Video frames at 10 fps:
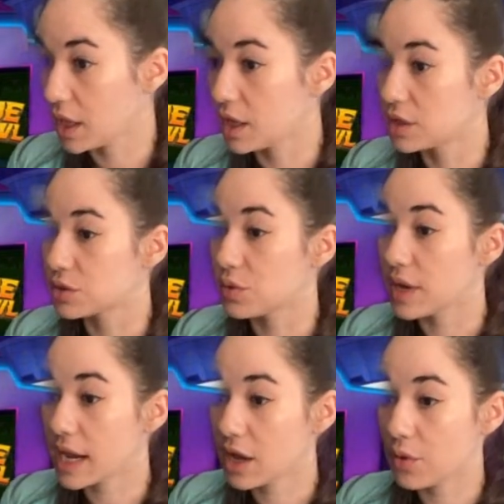So
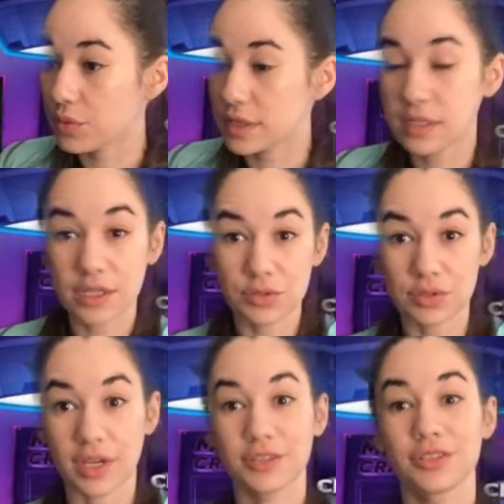now this
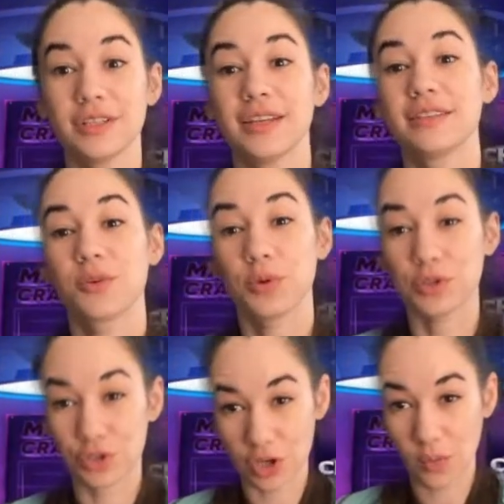introduction is going to
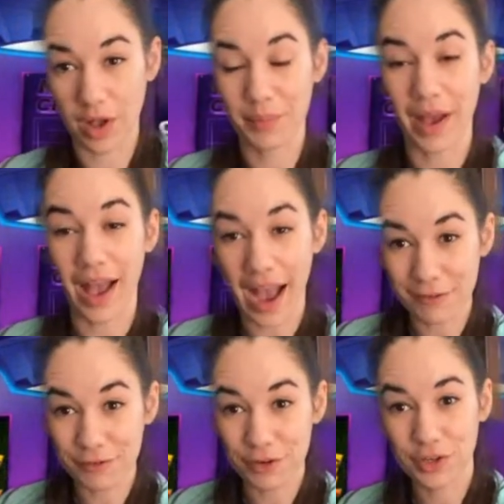show up
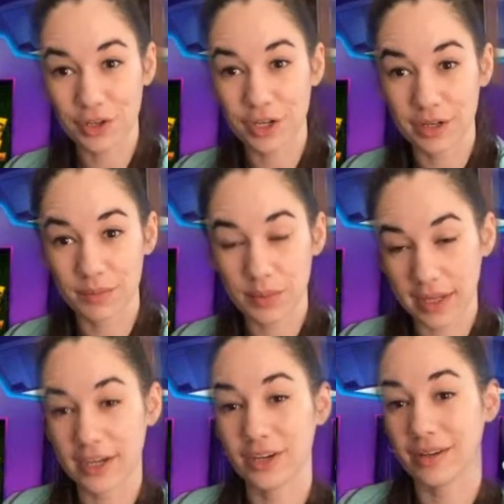after your
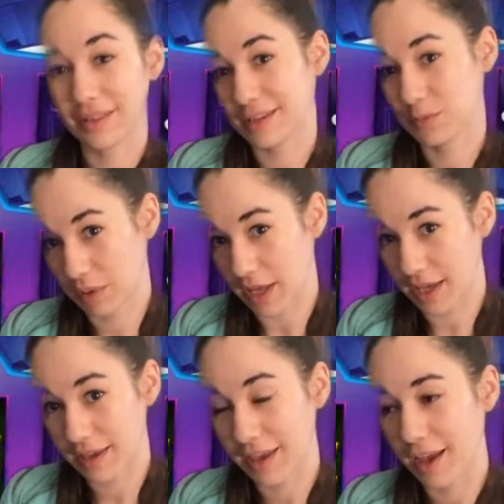player clicks
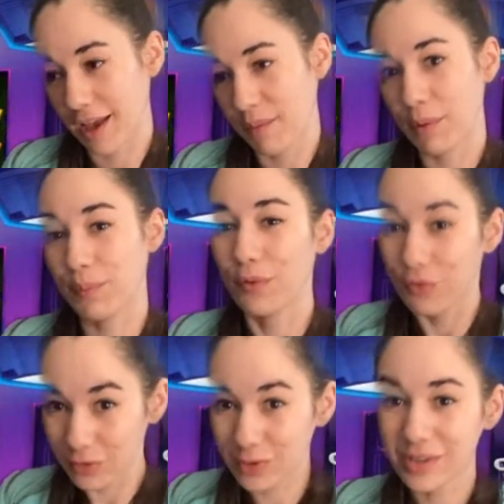play, but
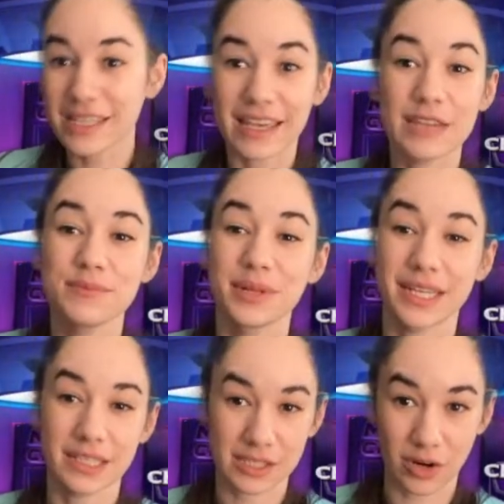before the gameplay
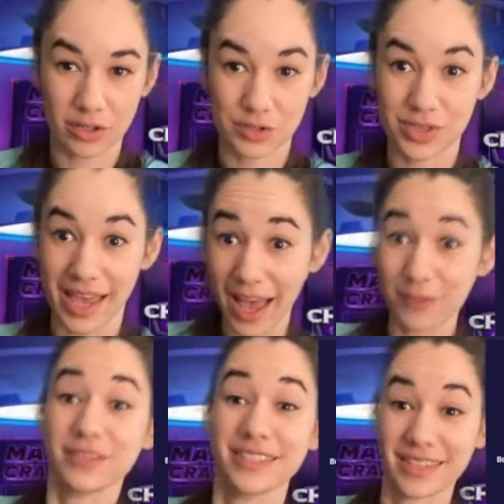starts. So they
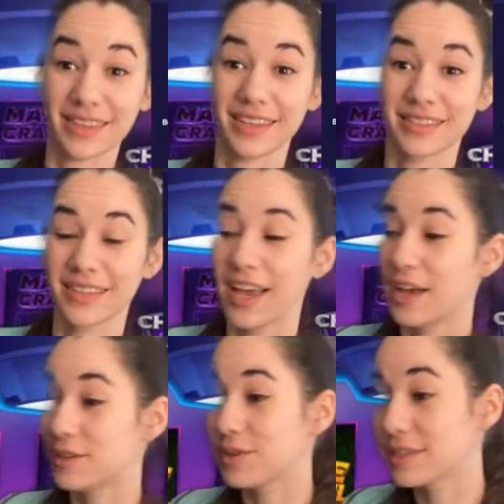have to see this.
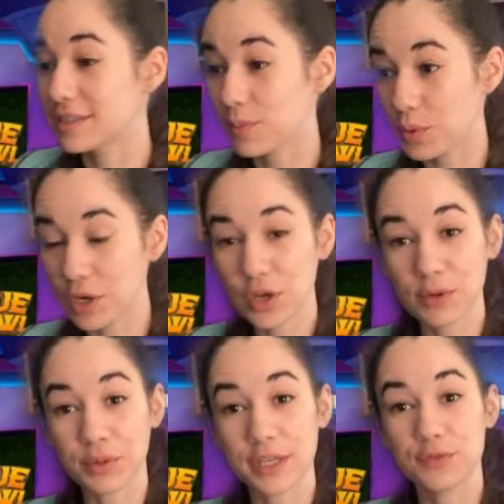So this is a pretty
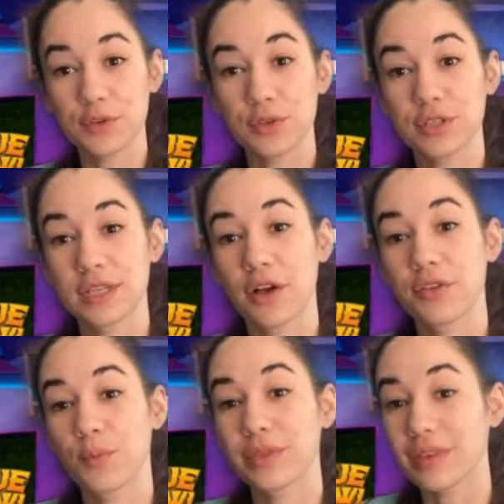good place for you to tell
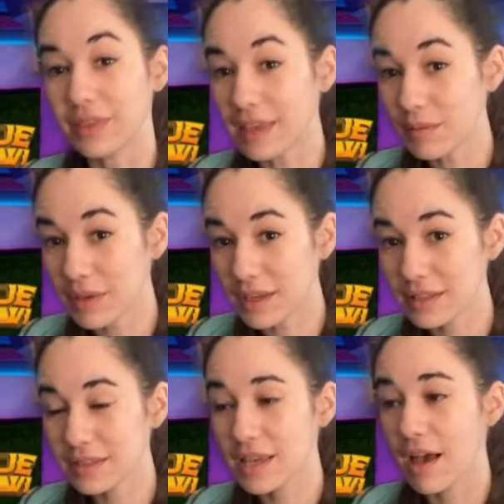them what the theme is,